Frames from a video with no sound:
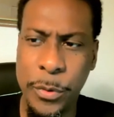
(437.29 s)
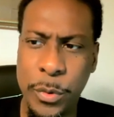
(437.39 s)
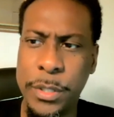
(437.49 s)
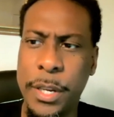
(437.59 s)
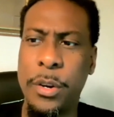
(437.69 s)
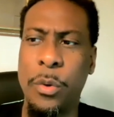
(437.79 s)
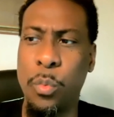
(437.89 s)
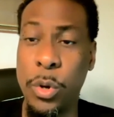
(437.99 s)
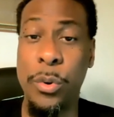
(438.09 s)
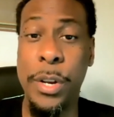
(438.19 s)
Treat us like a
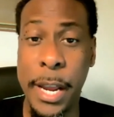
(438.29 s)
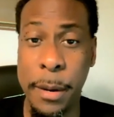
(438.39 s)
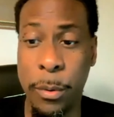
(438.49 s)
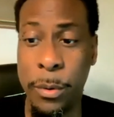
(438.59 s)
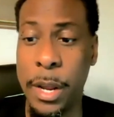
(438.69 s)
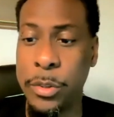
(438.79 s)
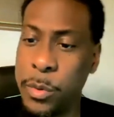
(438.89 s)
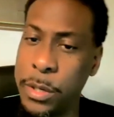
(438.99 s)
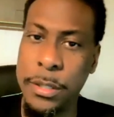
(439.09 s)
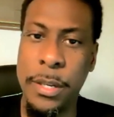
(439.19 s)
real neighbor. Not
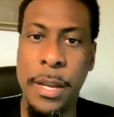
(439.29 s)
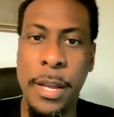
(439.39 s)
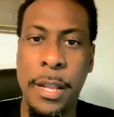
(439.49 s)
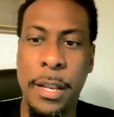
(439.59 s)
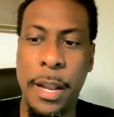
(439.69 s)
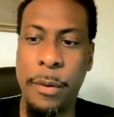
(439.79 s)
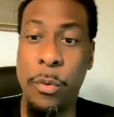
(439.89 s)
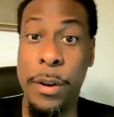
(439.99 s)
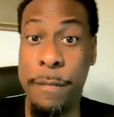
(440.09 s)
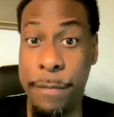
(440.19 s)
treat us like
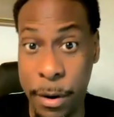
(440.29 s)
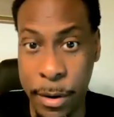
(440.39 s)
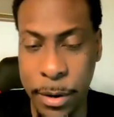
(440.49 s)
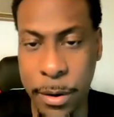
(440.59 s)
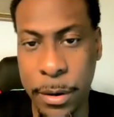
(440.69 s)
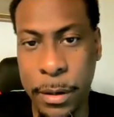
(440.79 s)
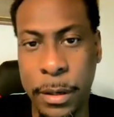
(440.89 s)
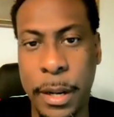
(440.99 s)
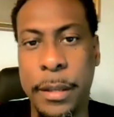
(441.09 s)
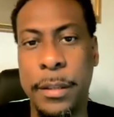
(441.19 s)
we're inferior.
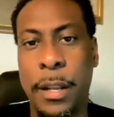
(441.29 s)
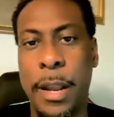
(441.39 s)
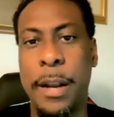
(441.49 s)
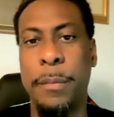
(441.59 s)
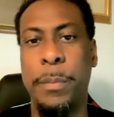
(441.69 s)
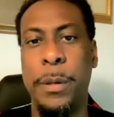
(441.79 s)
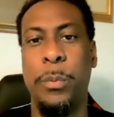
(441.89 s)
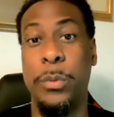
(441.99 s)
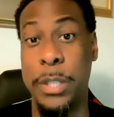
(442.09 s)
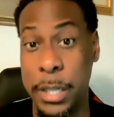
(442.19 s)
Like a lot mm-hmm. of
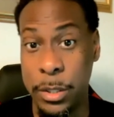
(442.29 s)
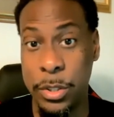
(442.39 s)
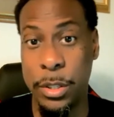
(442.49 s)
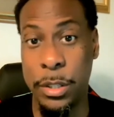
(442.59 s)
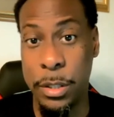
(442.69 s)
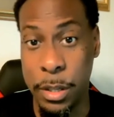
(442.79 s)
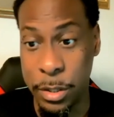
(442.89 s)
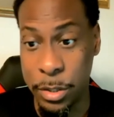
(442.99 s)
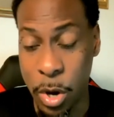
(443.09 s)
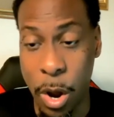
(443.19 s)
people teach and
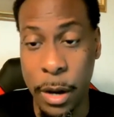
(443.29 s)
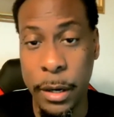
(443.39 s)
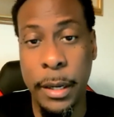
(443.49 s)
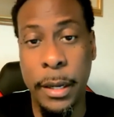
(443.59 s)
is taught